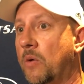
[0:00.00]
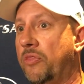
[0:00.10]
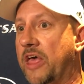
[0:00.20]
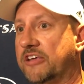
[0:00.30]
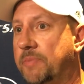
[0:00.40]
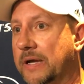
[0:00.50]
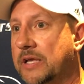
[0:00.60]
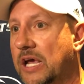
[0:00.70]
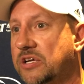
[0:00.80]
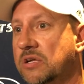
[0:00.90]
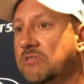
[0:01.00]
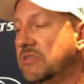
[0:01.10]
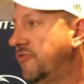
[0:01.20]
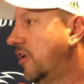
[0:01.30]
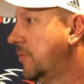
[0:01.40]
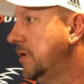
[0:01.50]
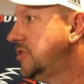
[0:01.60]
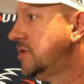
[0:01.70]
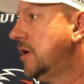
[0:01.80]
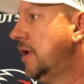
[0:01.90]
the expectations, the verbiage.